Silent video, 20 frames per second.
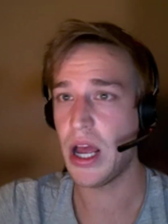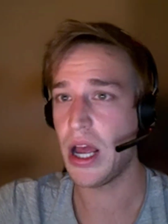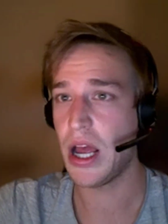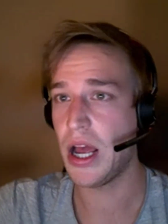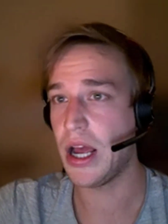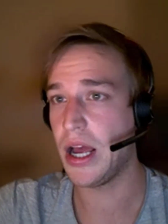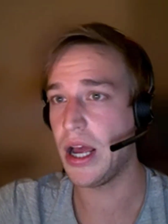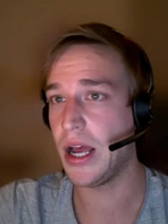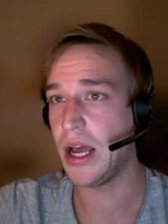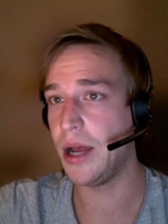
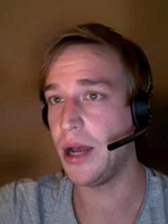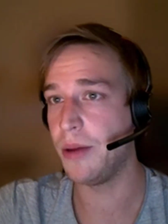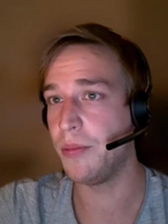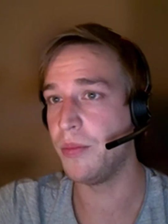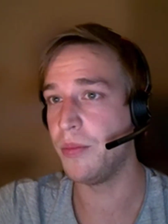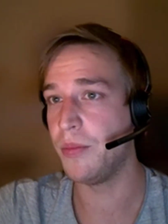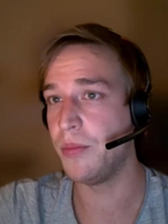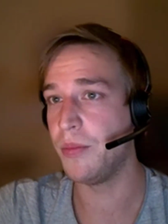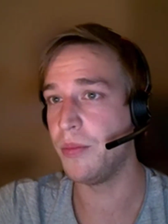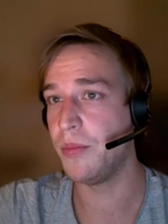
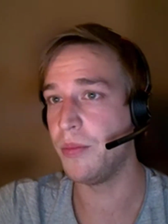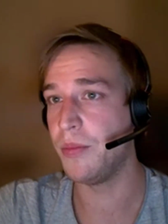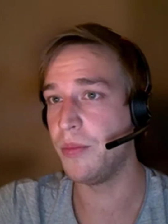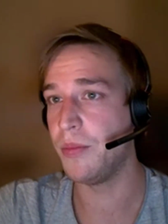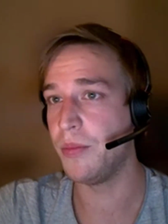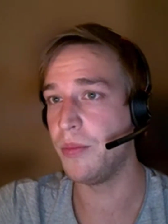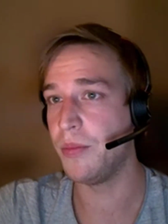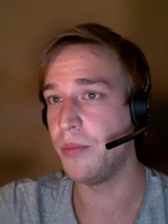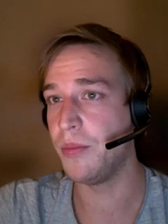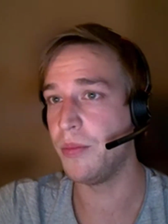
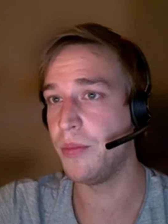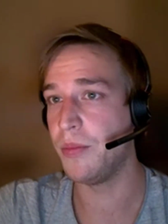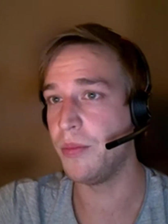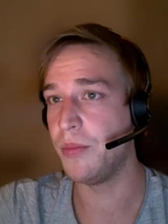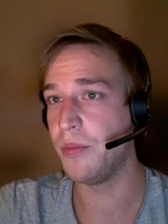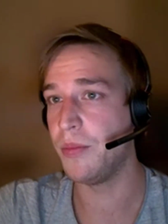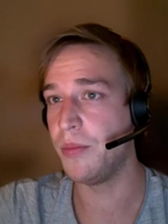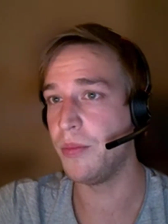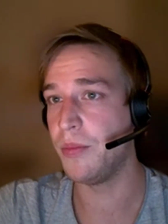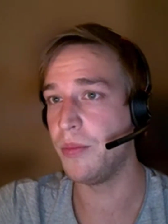of
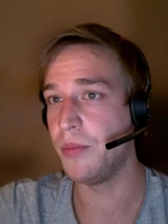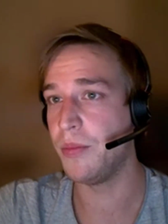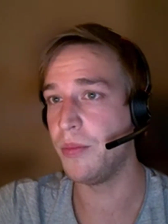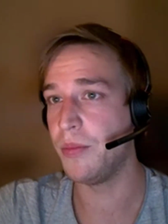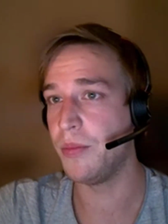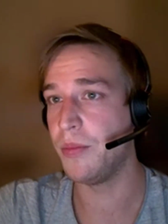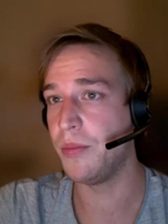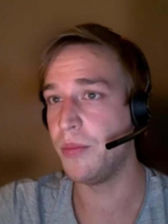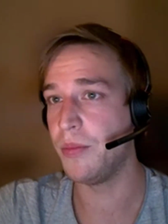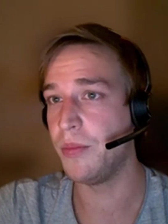
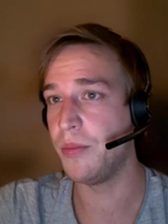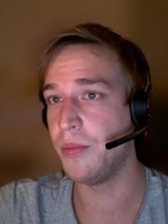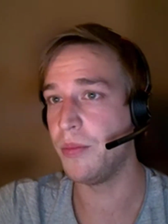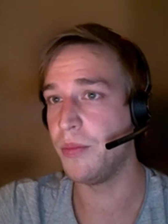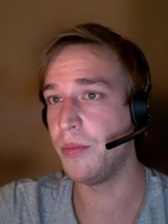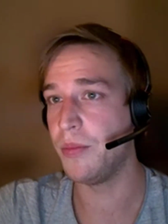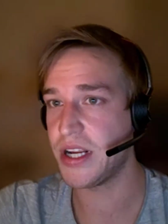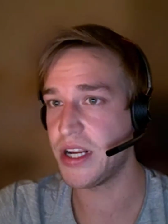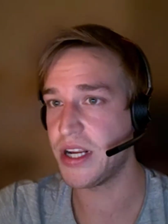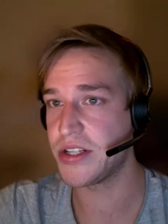our
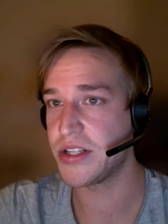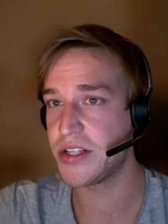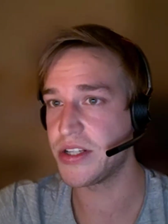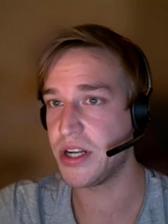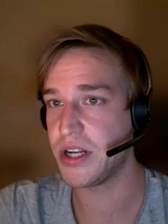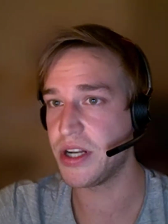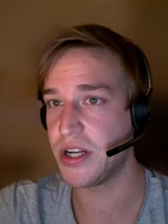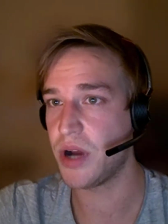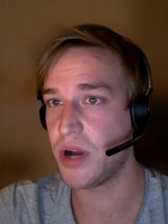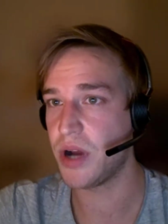settings and
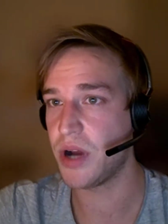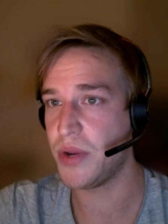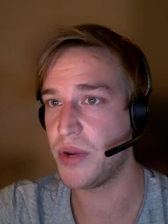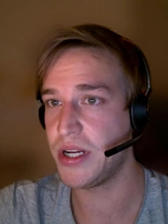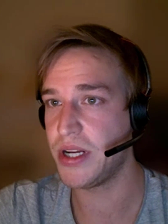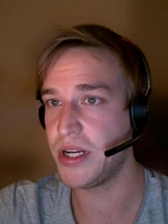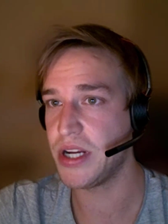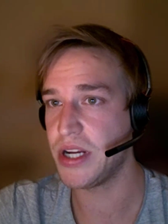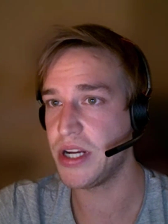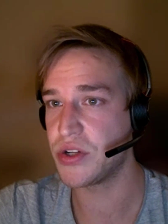our
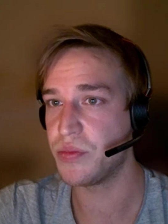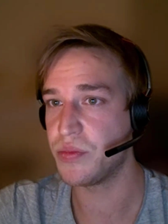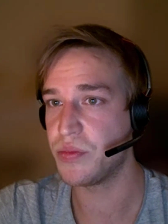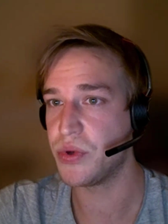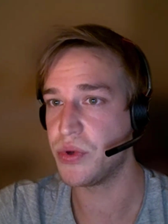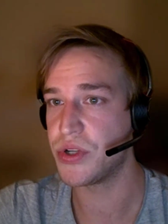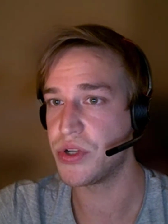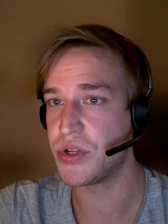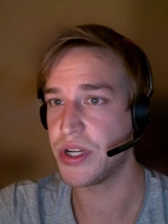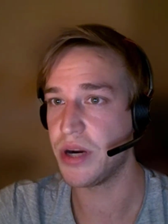application
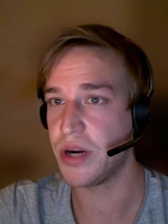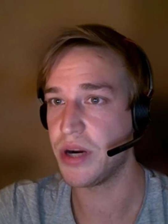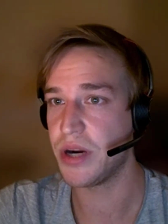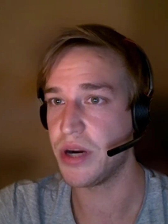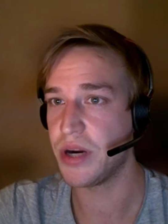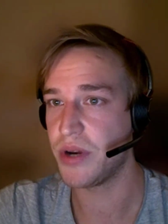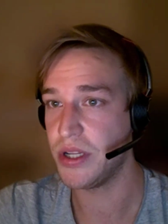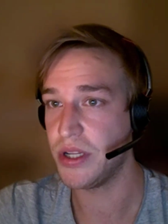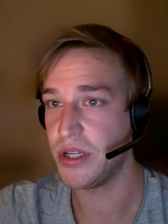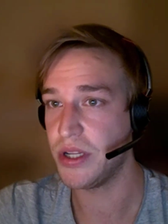push and our
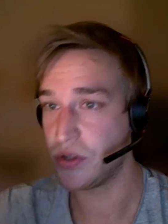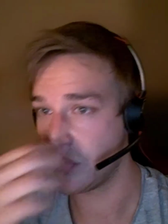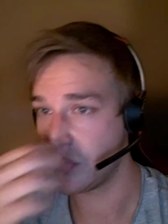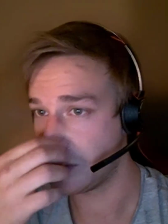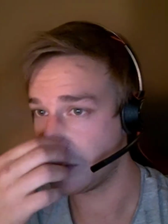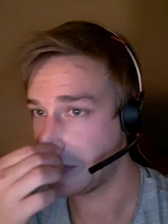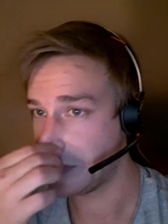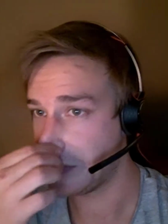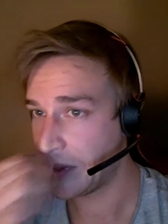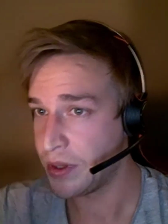
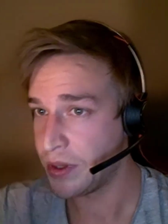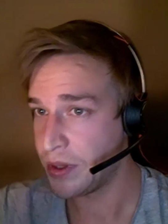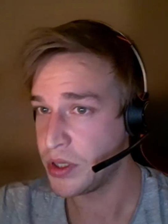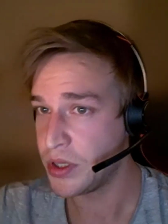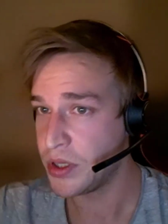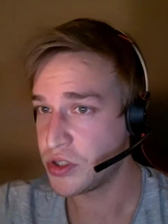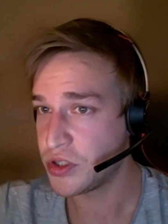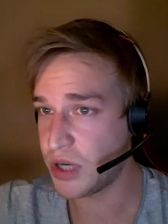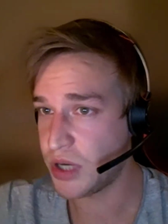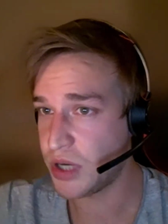Intune.
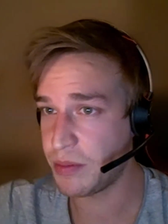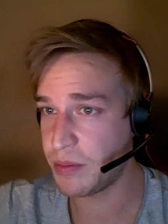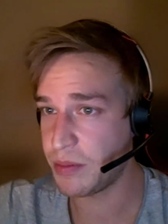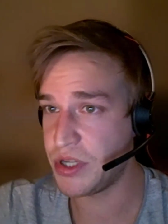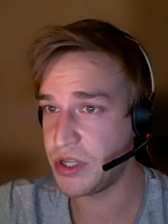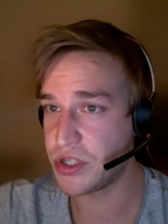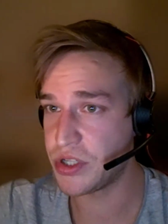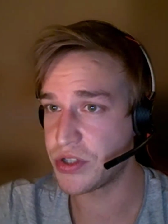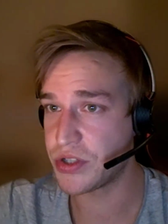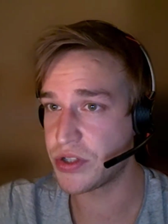So let me
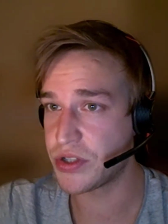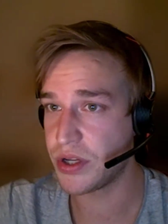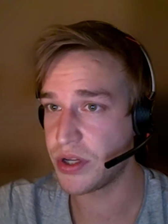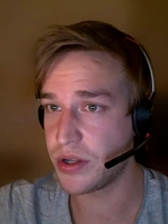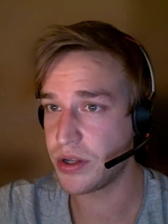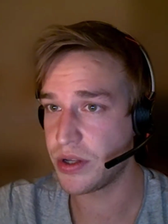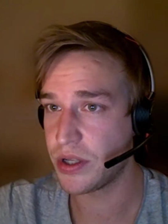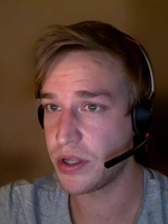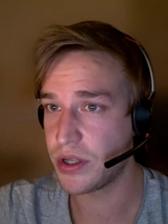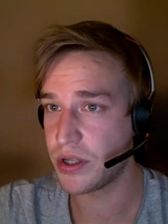just
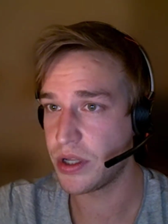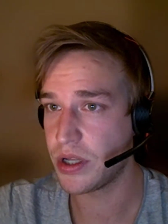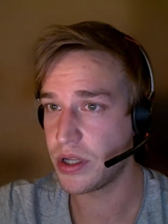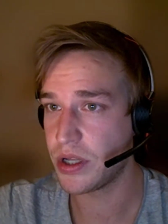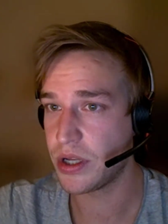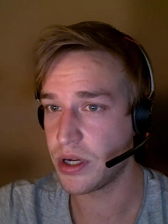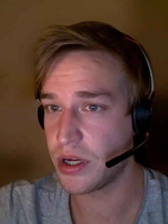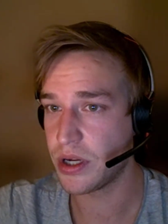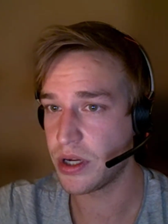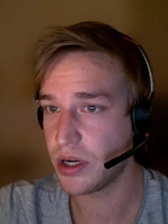
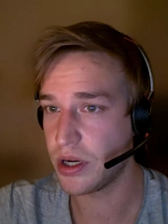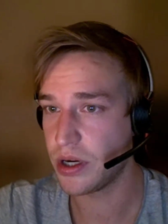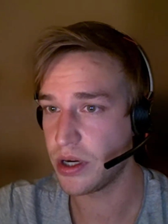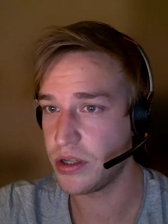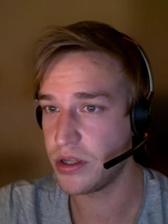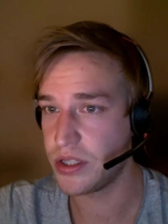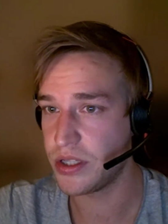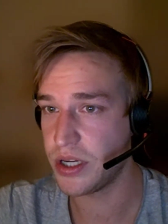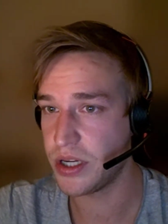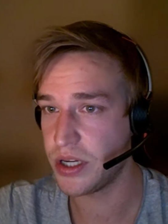
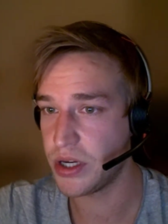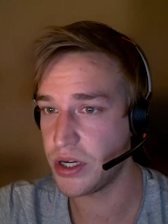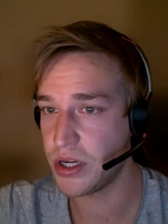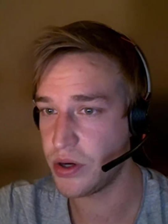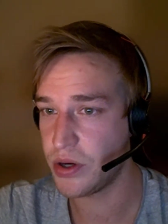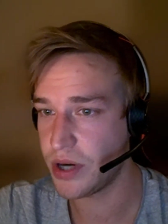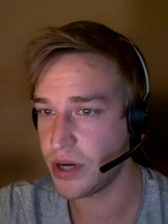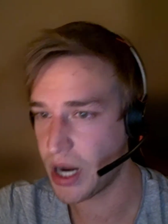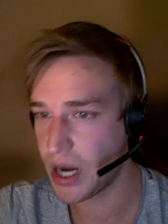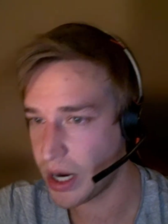continue
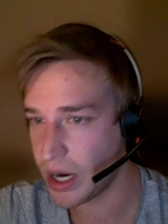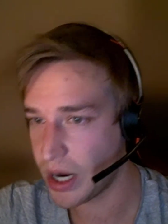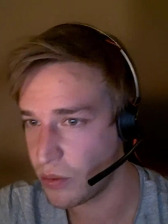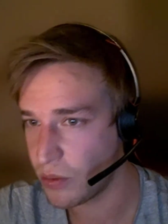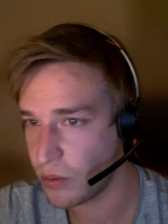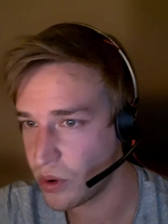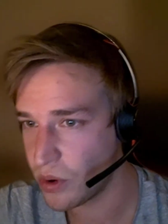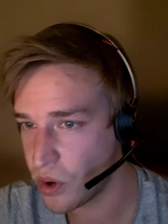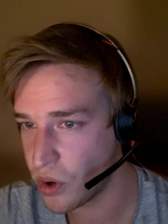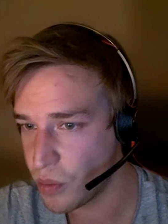here.
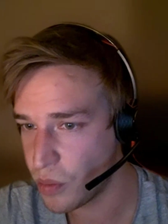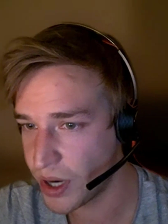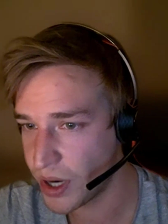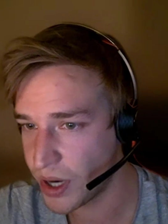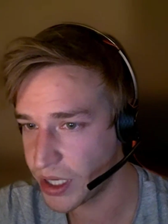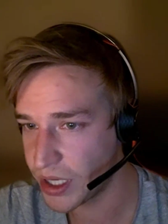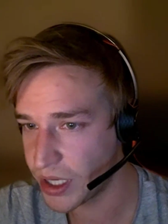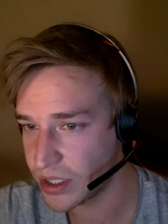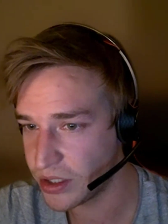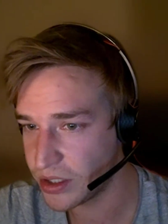I hope
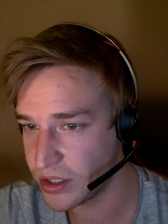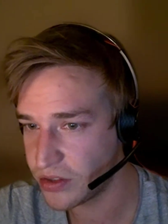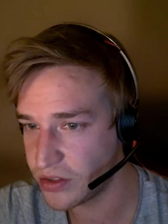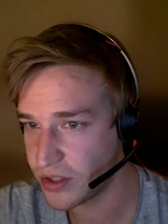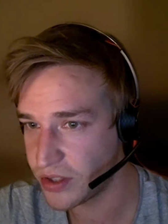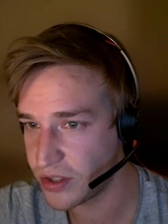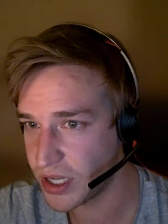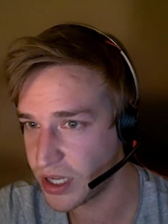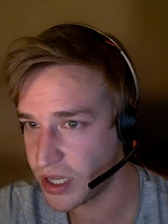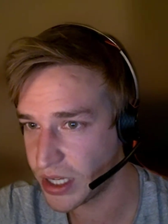I can
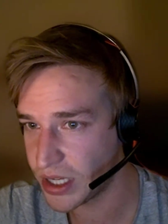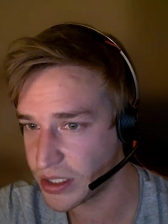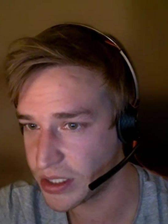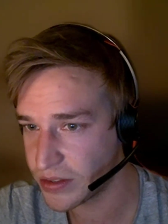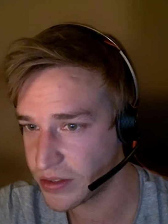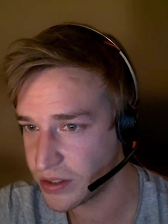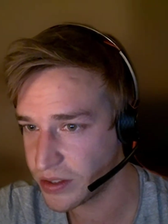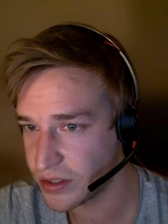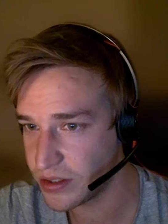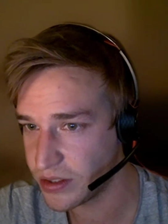
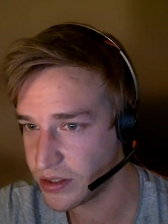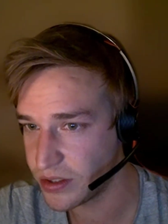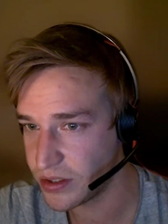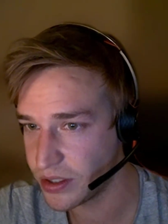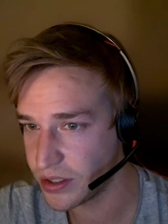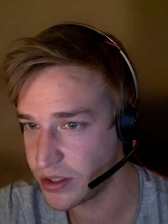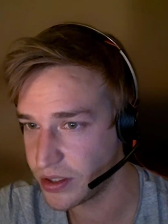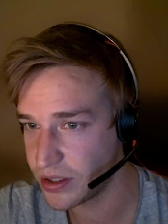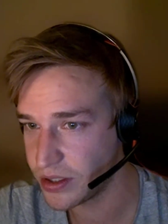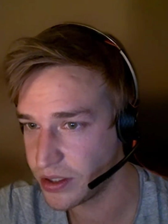select
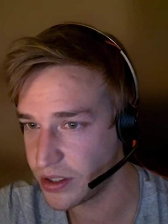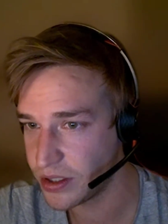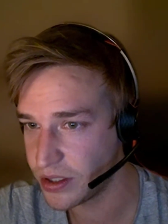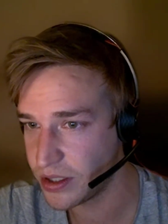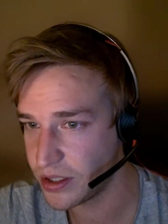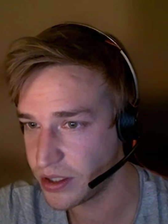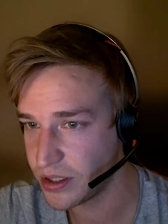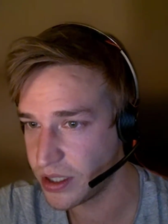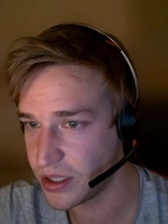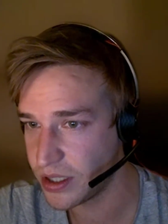the
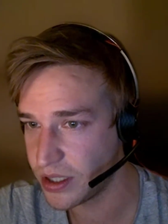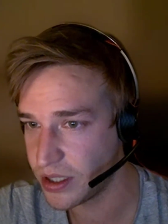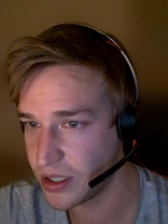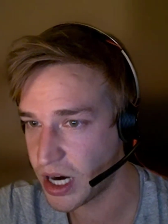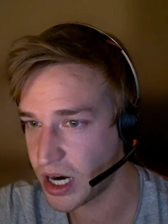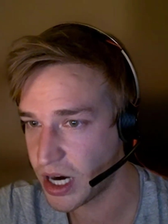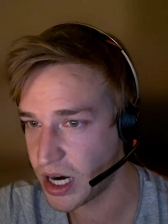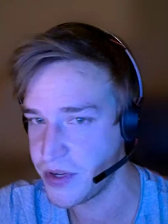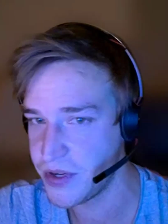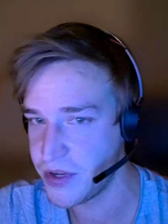
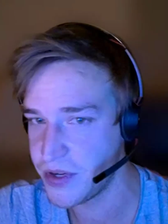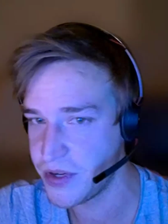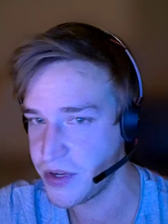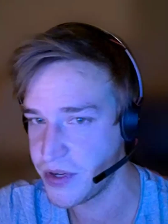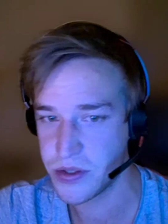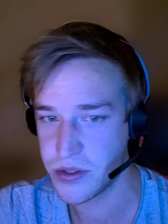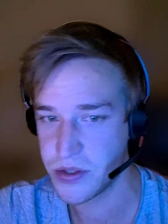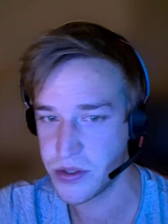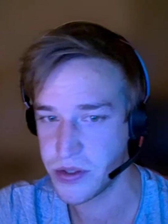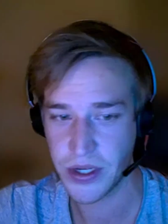Hyper-V
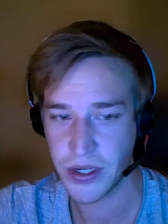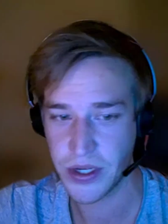host.